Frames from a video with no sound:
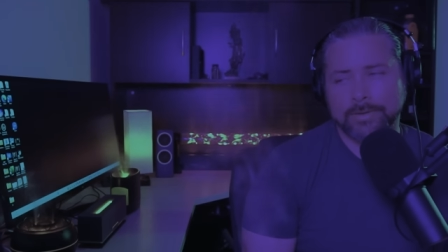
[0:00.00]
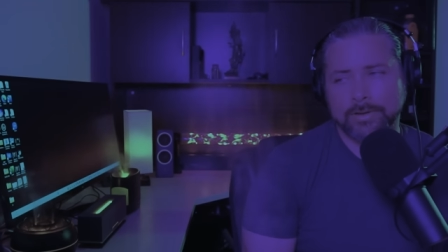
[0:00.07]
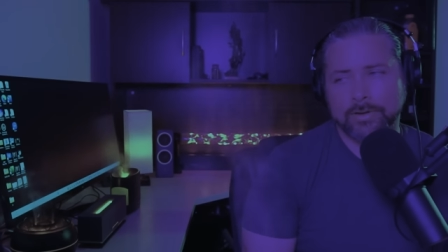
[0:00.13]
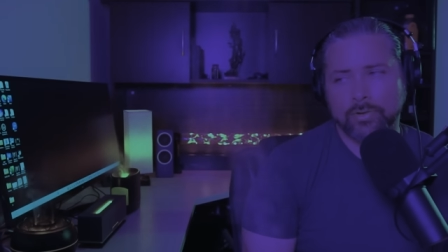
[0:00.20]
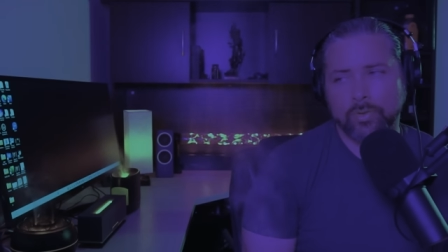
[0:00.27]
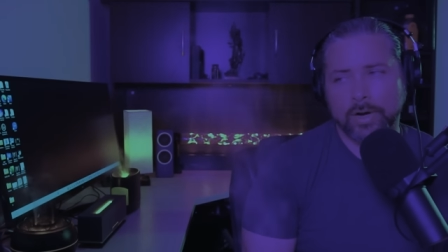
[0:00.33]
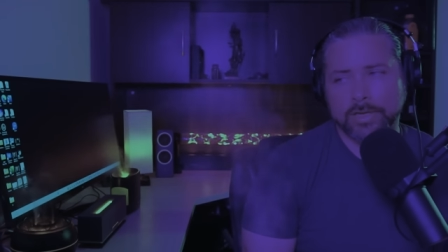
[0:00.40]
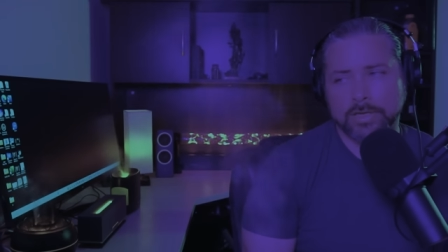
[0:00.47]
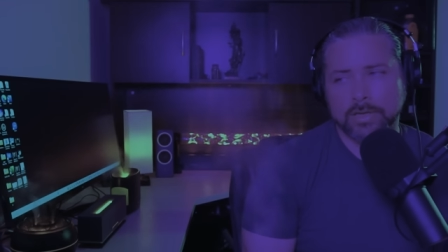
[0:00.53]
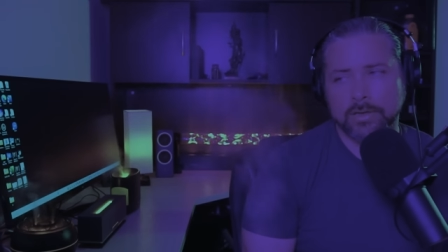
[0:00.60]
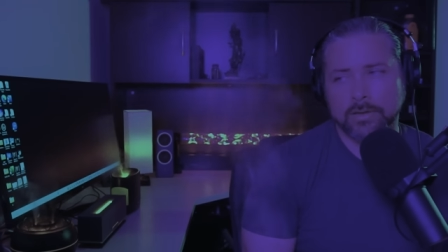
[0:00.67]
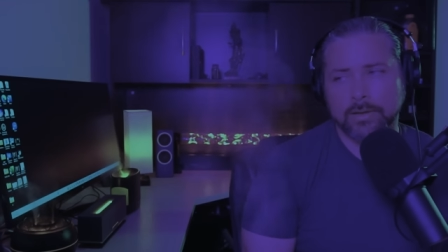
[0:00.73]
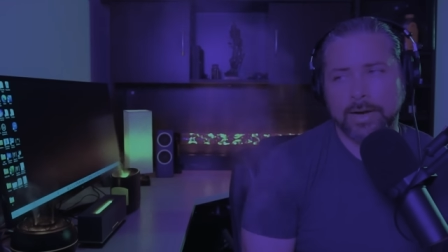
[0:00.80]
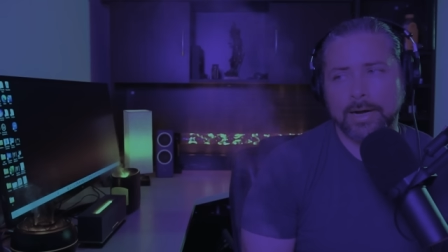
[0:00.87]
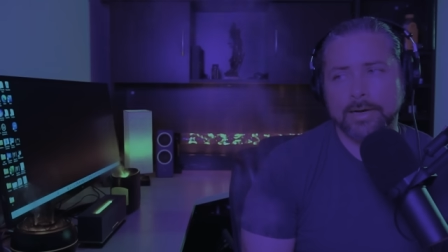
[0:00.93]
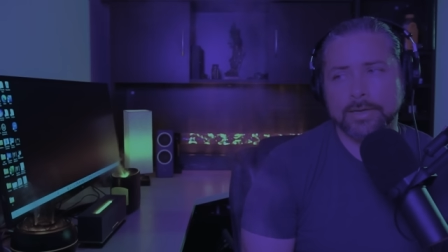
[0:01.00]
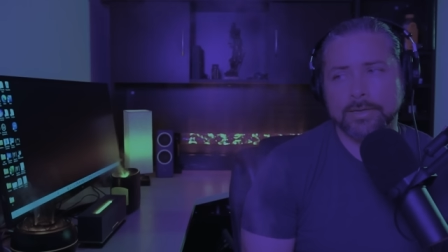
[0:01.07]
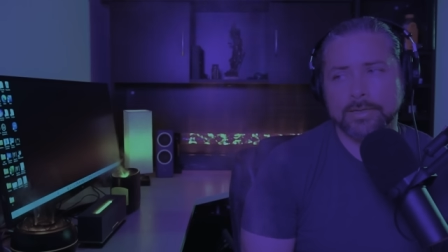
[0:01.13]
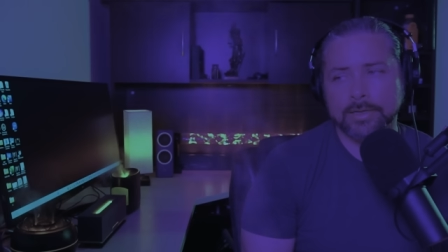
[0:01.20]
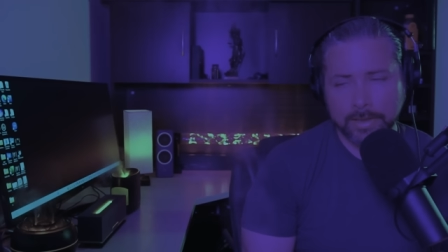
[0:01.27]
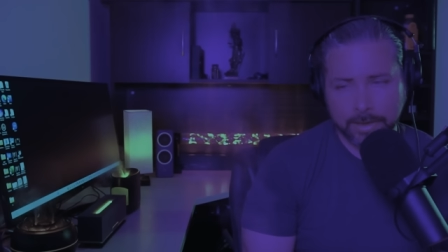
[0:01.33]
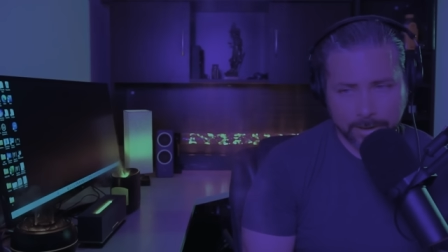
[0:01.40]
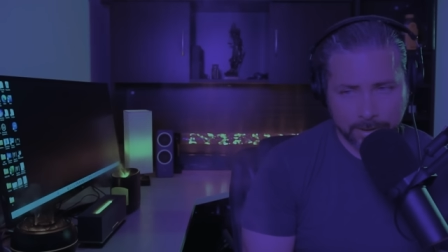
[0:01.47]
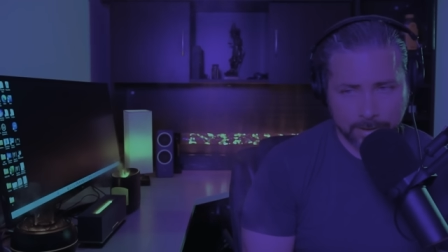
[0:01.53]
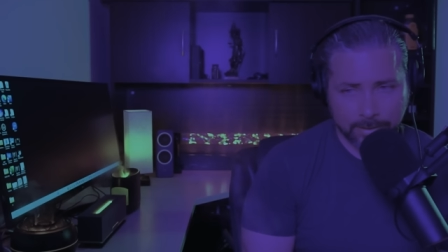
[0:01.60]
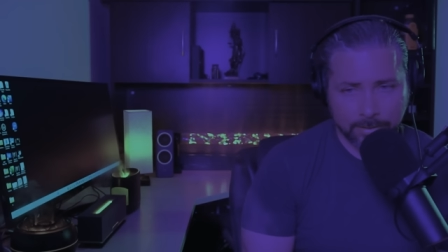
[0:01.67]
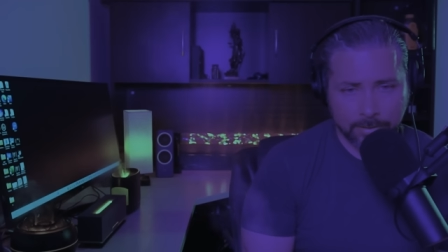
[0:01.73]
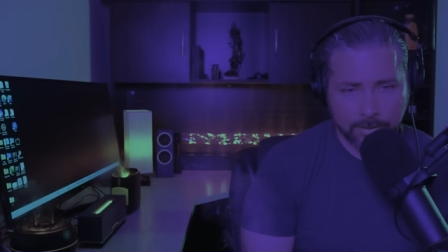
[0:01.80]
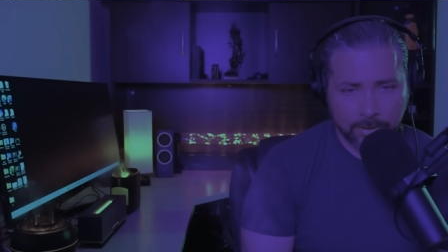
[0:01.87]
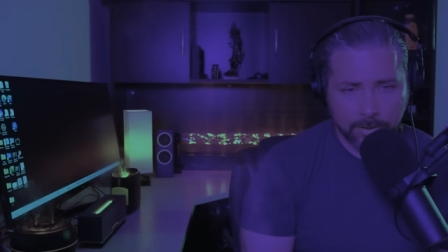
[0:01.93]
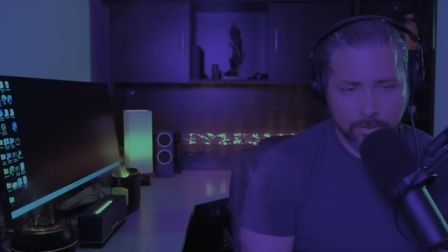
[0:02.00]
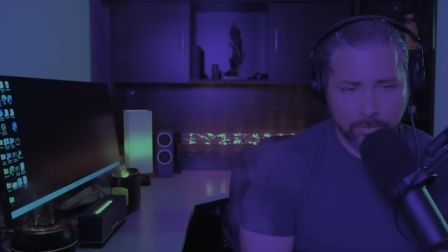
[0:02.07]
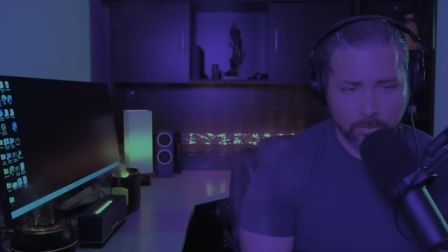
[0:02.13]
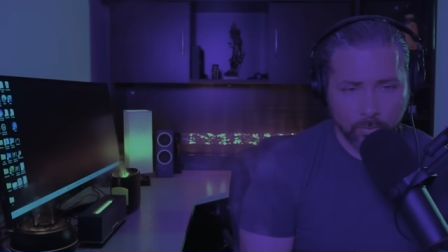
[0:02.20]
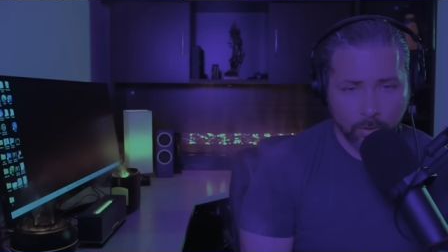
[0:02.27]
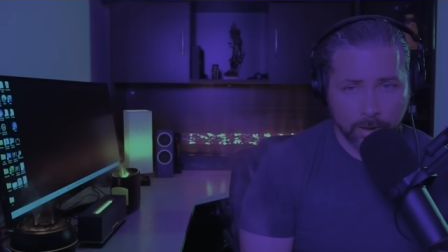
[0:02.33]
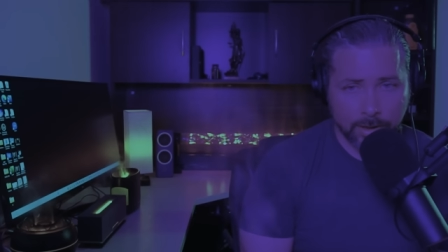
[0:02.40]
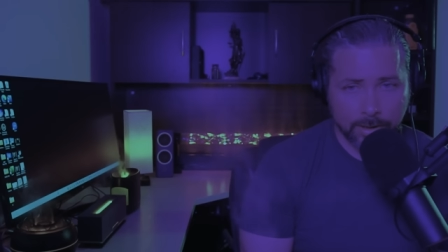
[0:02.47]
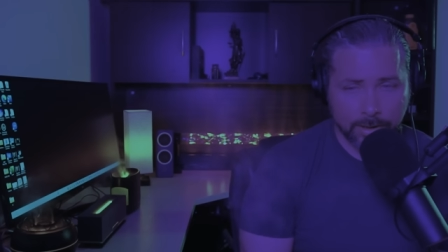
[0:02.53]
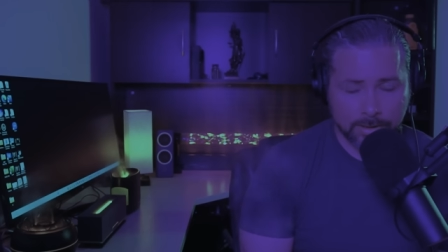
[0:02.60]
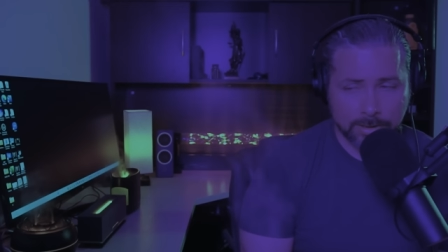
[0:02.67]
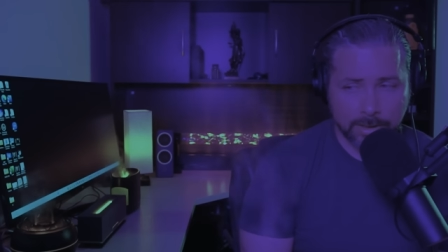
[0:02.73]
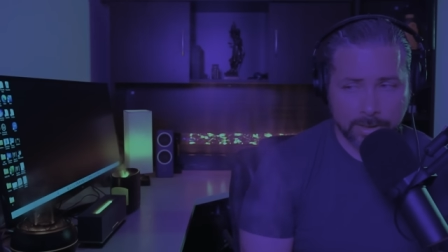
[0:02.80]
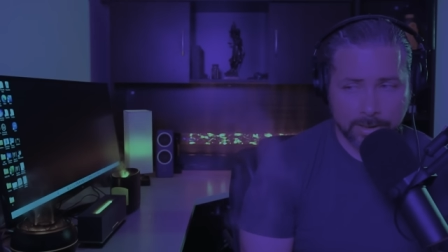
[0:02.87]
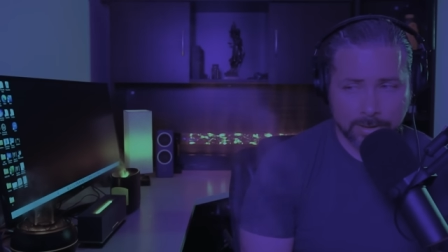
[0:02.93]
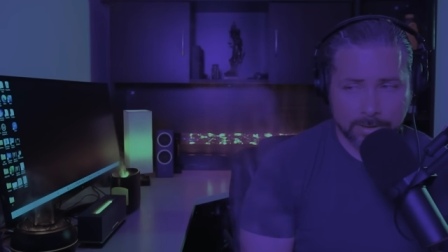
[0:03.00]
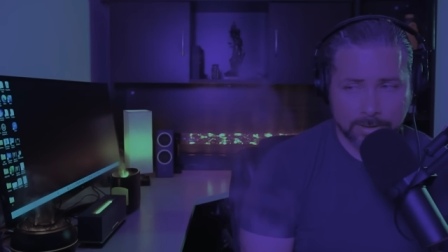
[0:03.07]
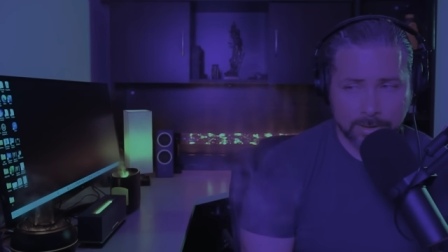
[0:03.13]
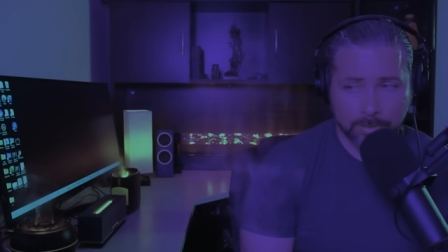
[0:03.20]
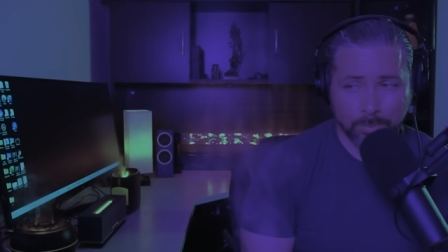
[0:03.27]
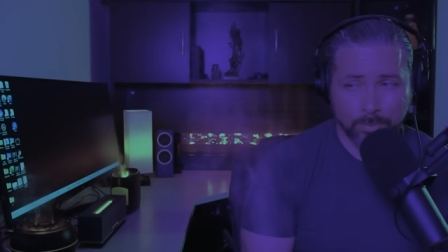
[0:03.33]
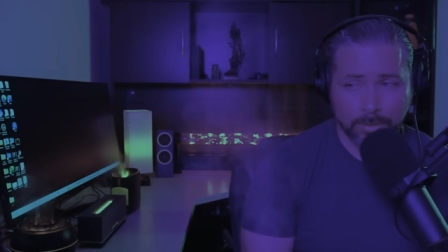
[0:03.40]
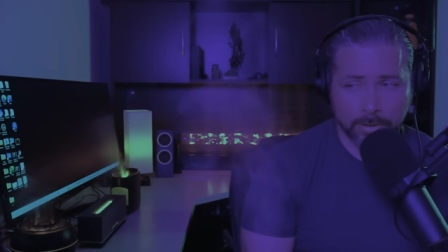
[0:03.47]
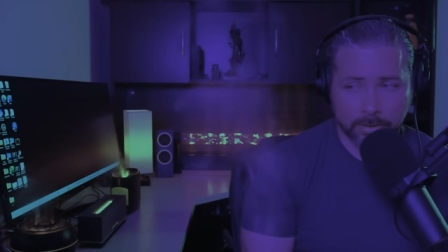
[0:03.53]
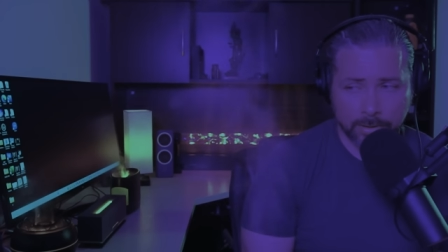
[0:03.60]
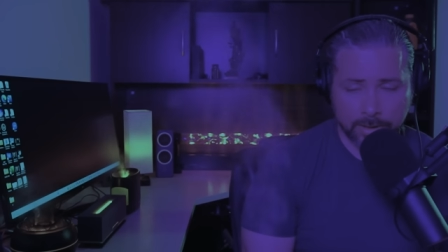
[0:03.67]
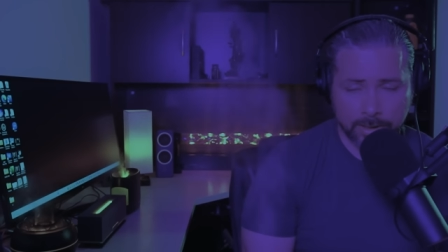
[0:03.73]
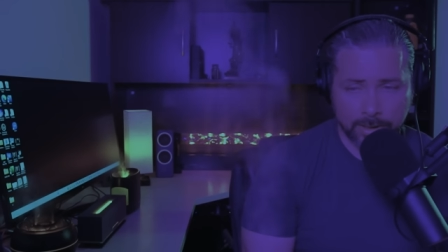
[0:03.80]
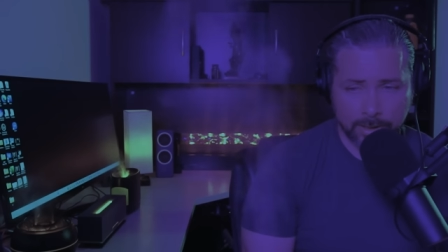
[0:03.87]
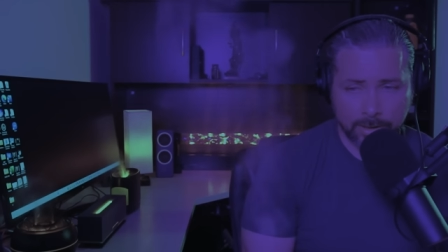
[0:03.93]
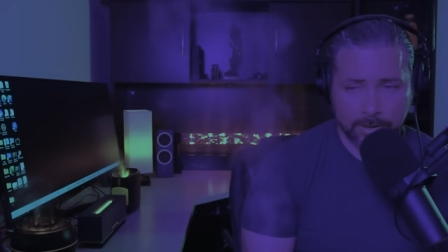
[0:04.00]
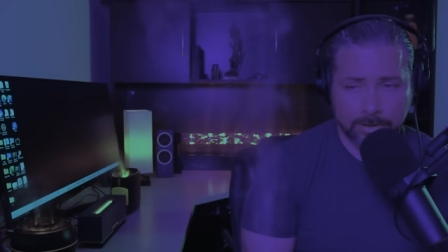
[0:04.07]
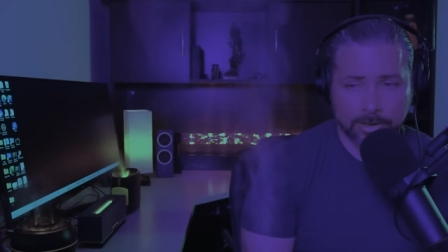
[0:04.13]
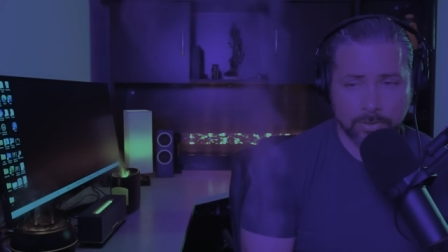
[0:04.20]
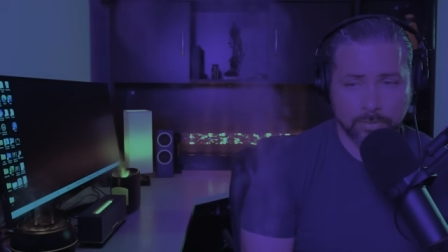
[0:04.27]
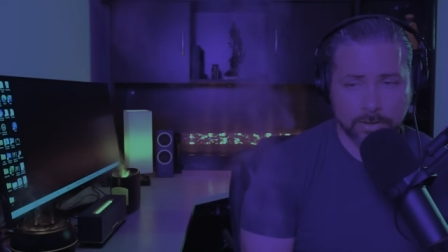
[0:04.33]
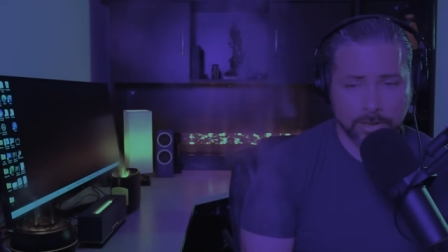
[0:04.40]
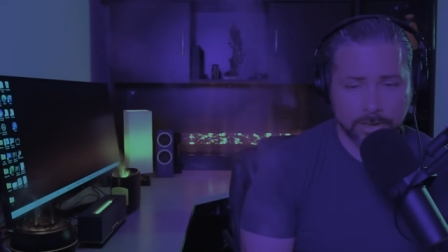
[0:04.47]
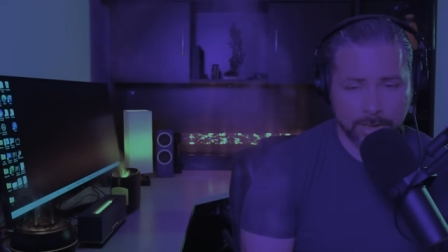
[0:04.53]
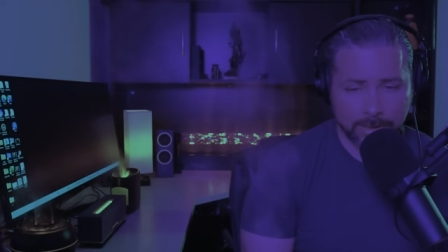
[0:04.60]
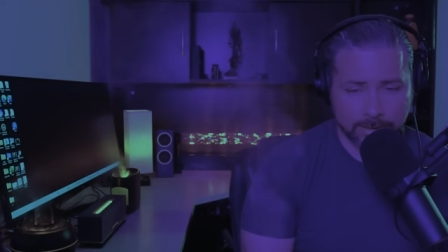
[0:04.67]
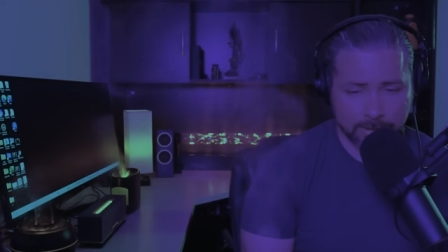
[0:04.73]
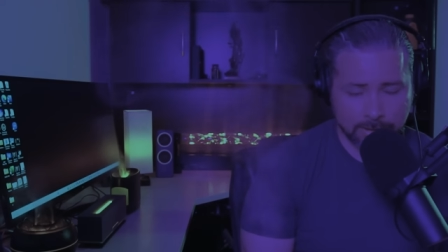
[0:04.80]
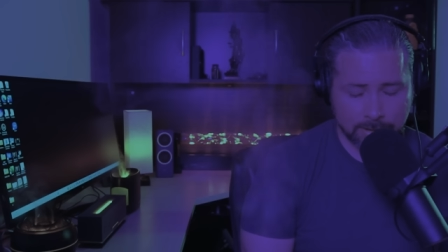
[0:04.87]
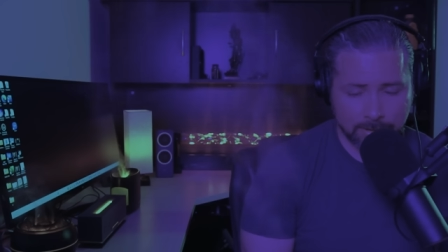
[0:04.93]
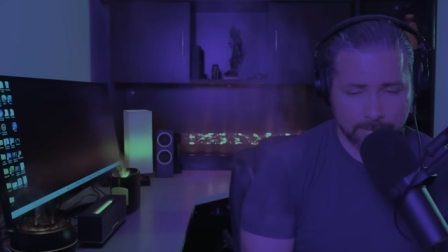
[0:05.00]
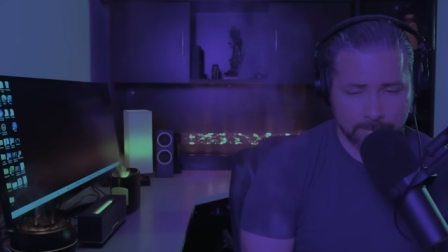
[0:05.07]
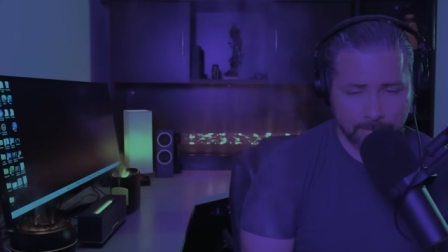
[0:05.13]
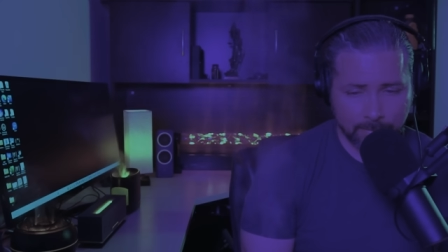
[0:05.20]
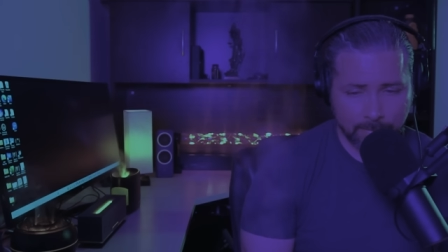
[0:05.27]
the question lies in what is his ability to adjust?